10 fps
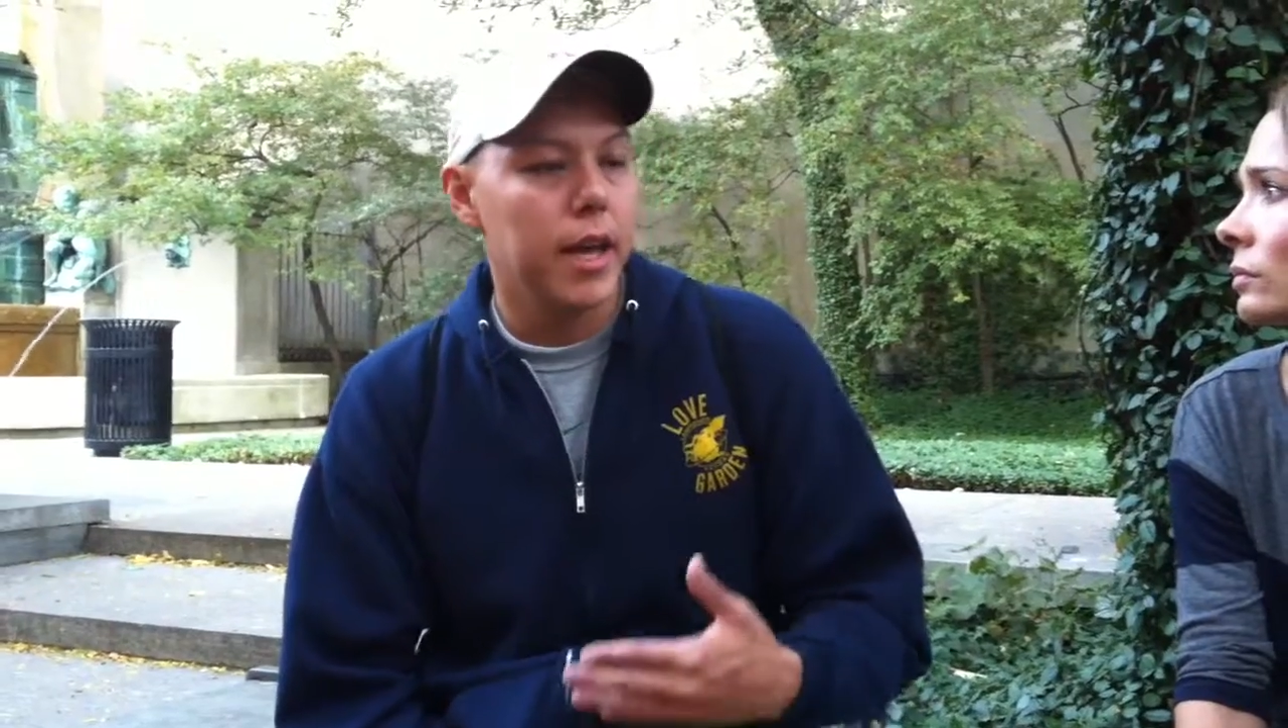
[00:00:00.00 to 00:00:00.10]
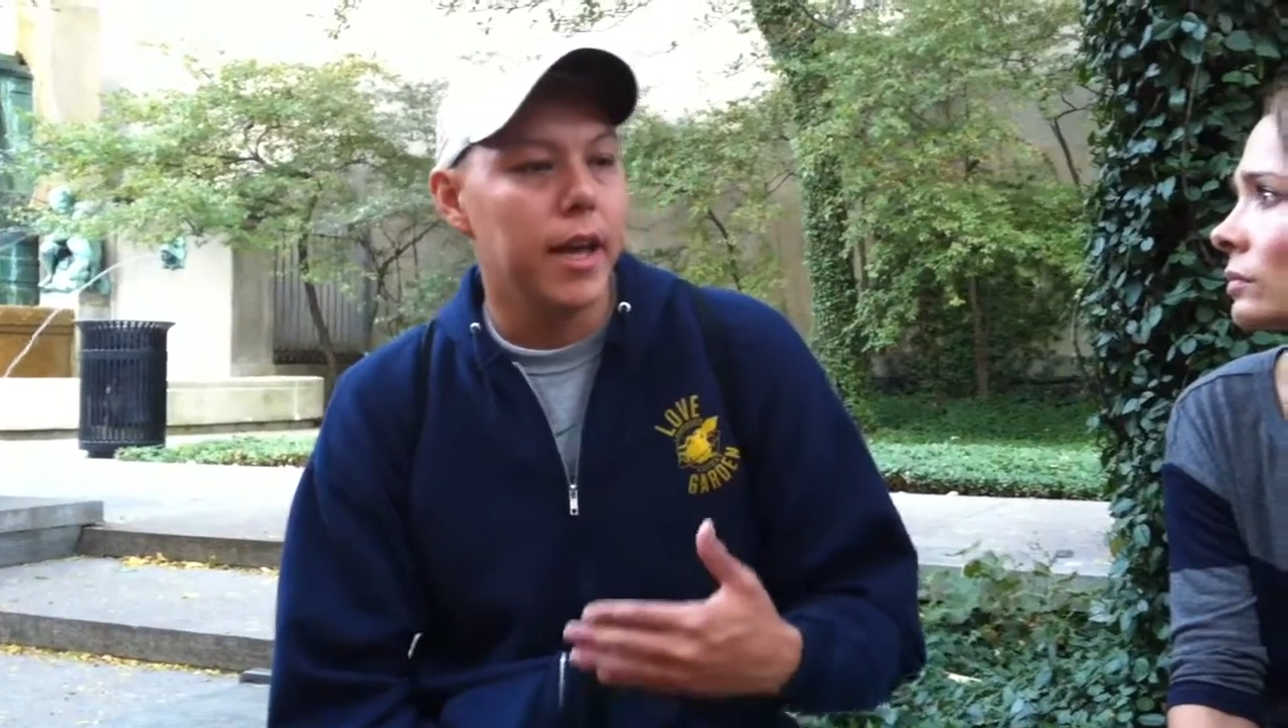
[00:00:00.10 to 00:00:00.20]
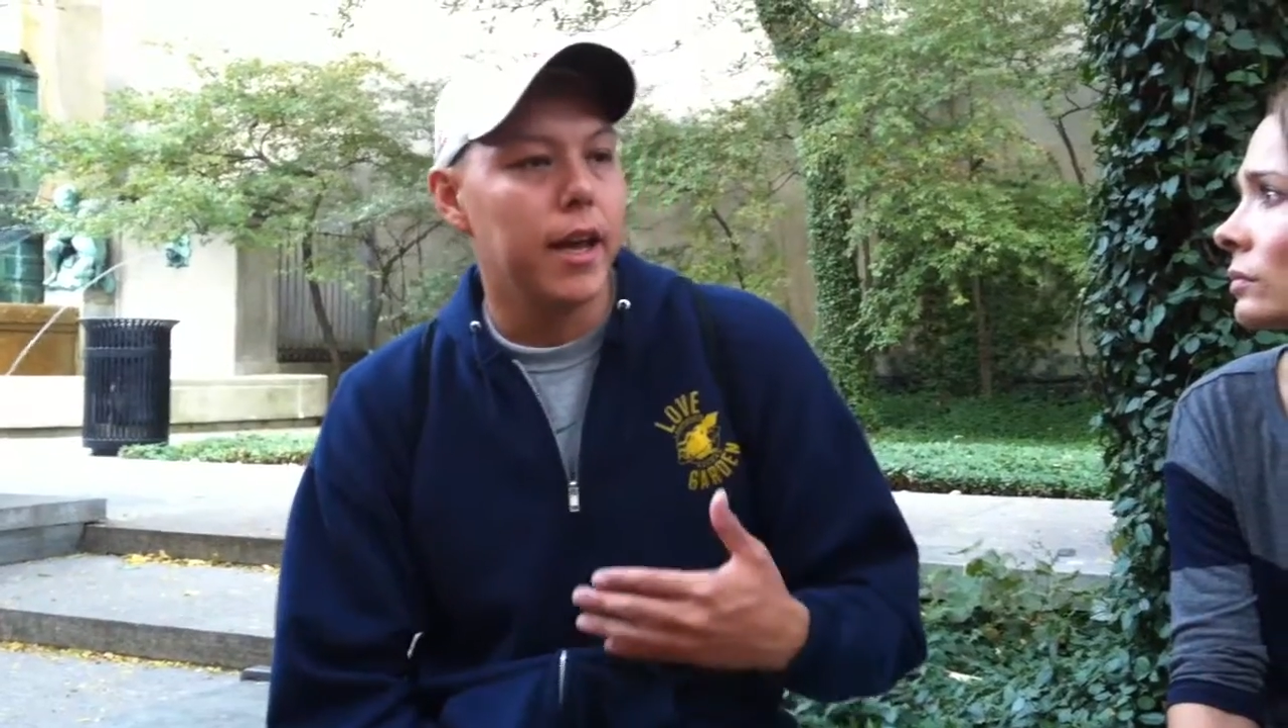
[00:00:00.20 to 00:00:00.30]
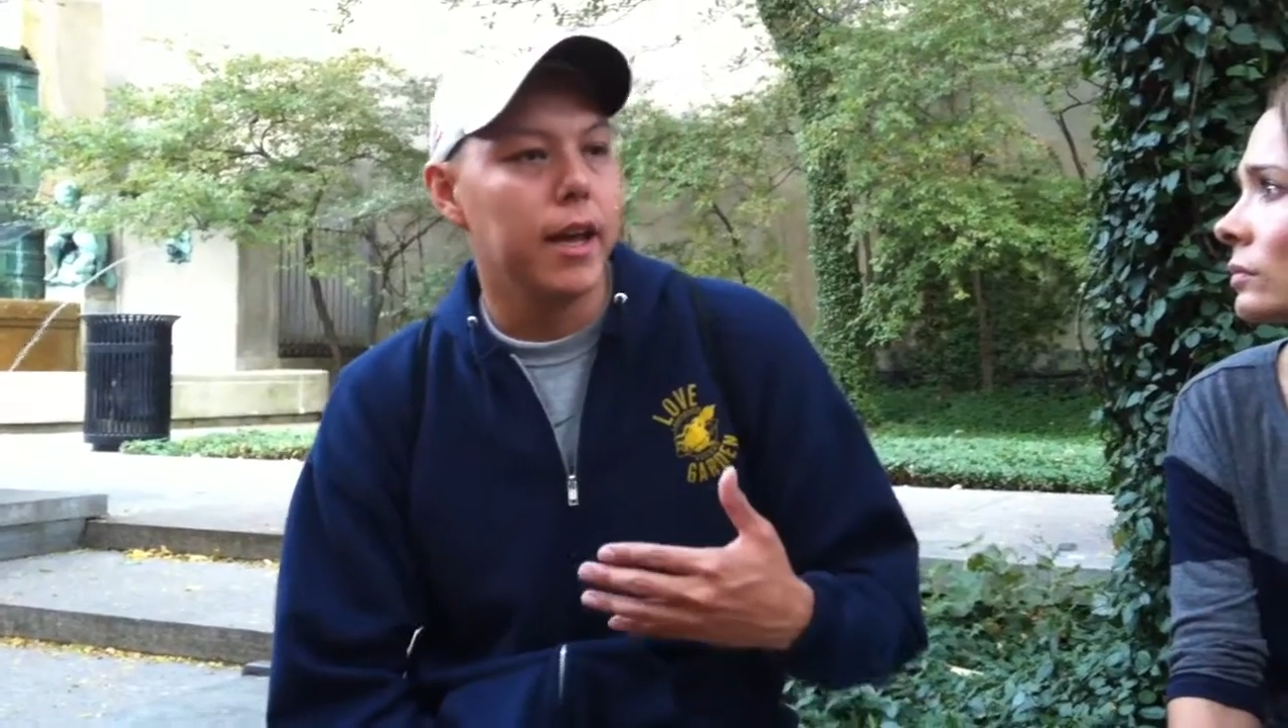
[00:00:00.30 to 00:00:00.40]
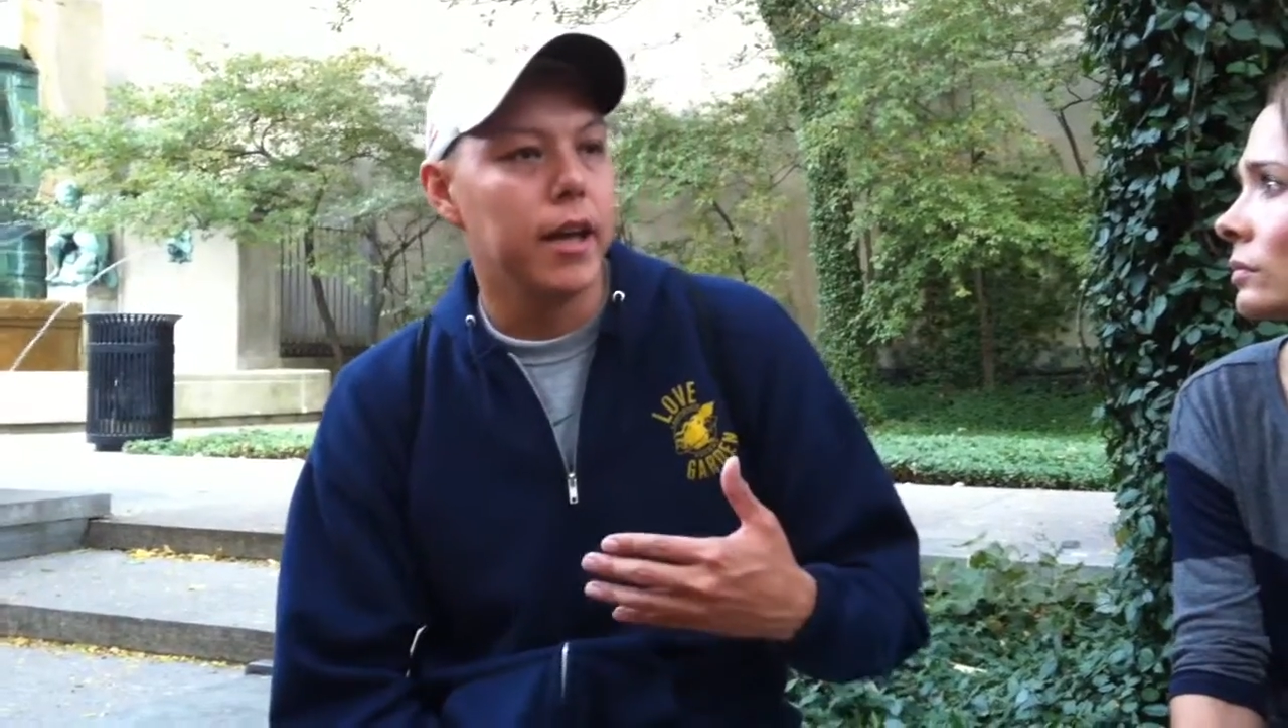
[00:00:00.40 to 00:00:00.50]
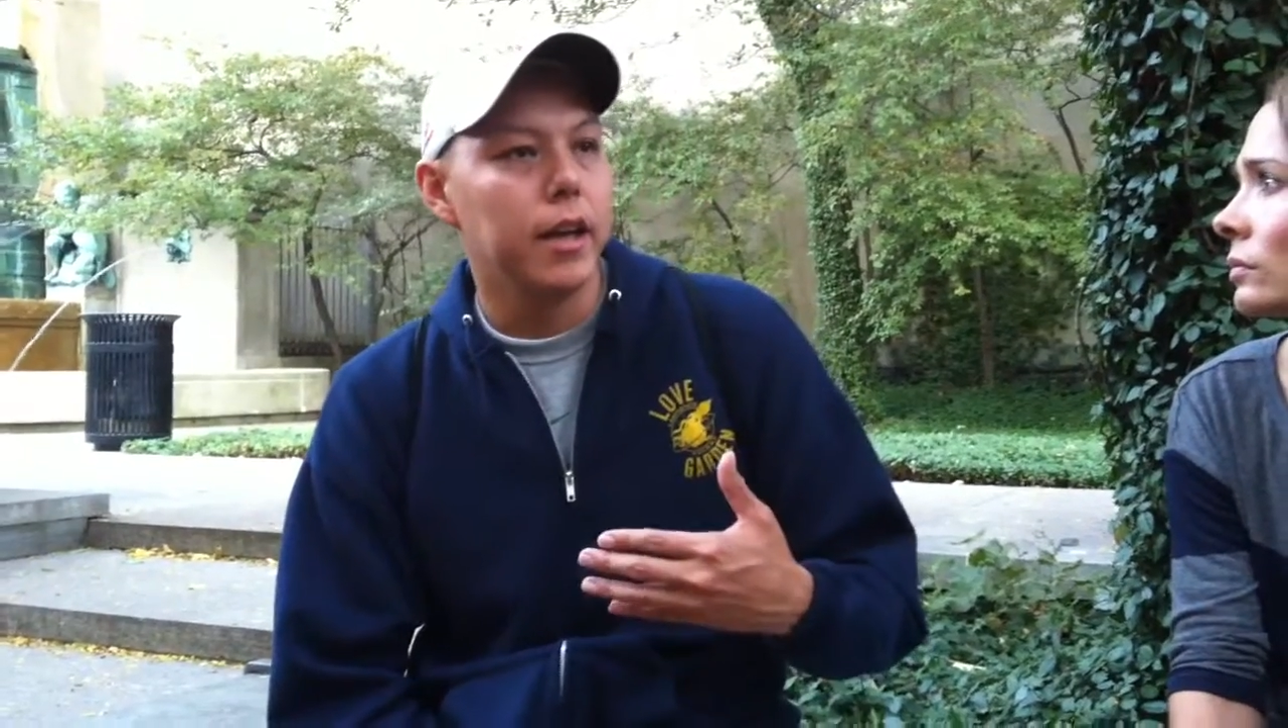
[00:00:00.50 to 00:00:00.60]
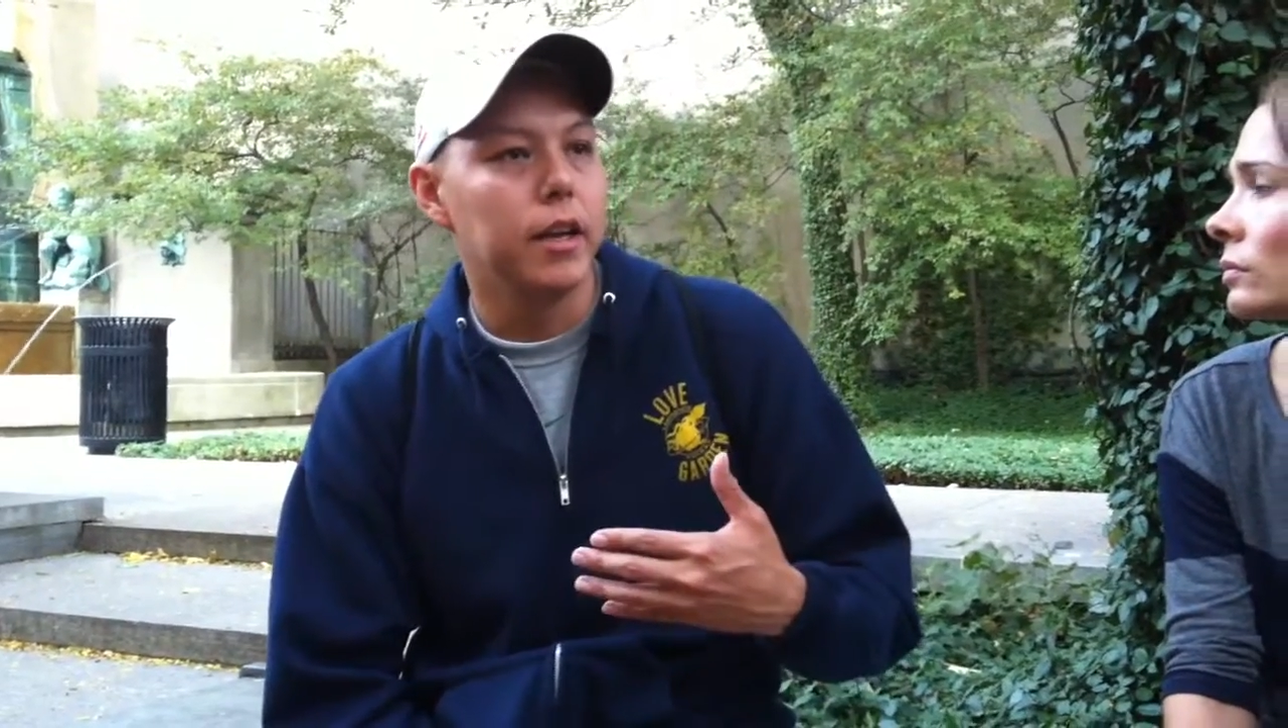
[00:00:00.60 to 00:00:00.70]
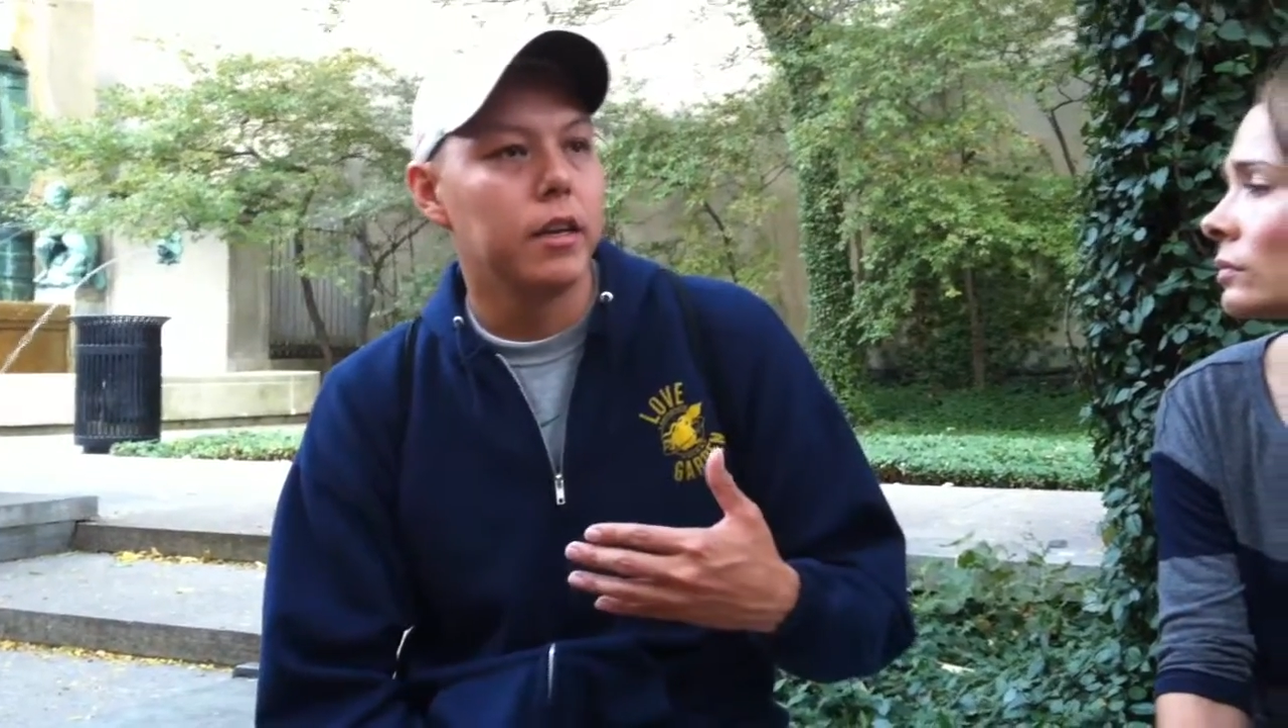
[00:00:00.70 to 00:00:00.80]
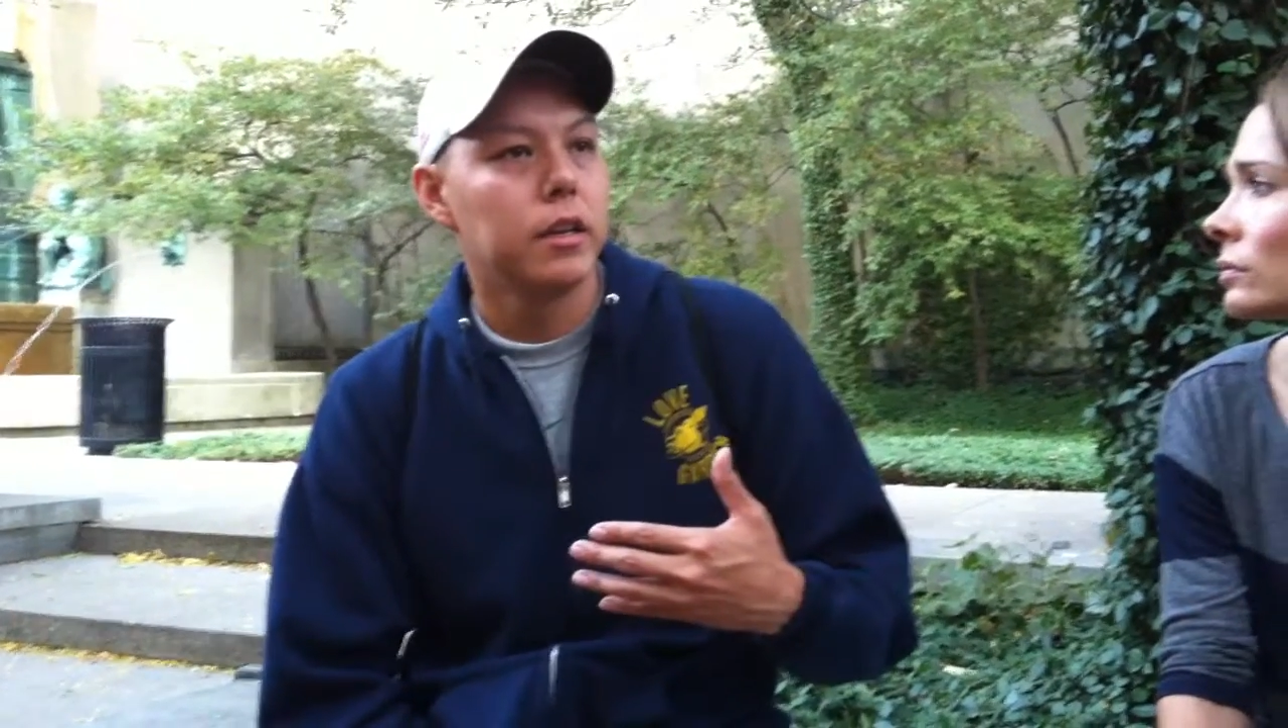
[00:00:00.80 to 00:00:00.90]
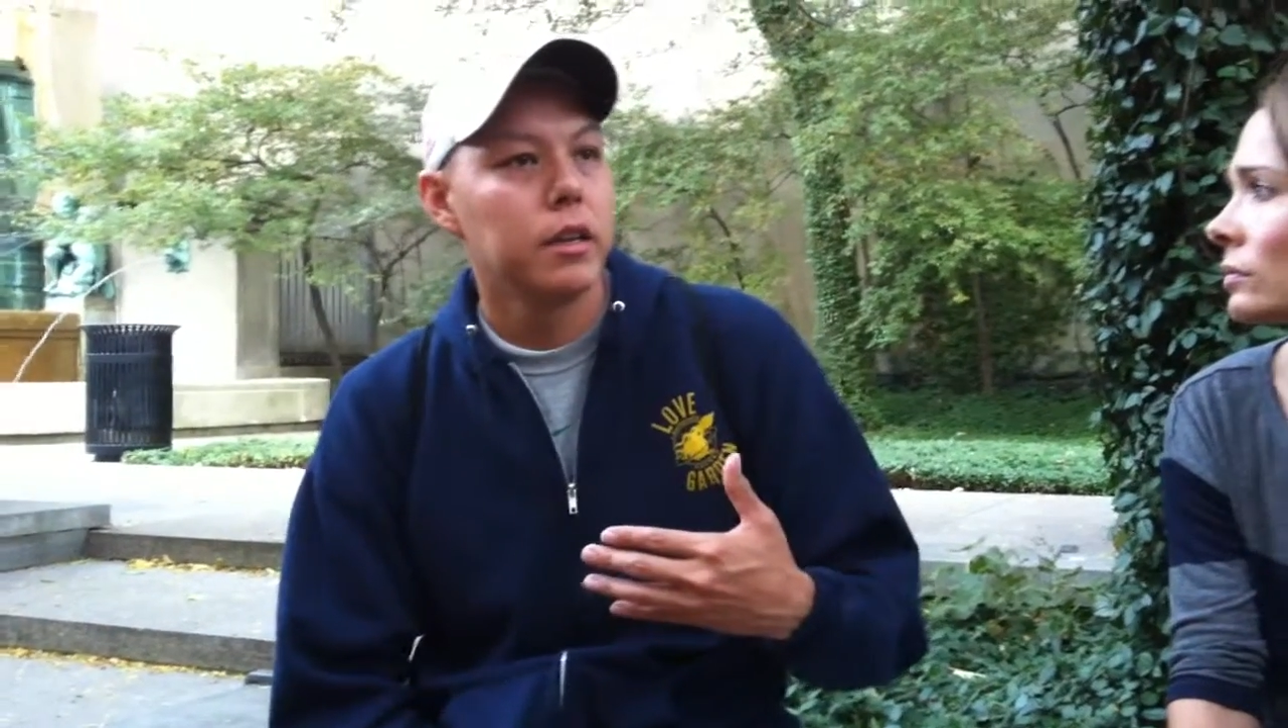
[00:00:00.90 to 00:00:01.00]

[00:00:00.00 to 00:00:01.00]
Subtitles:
and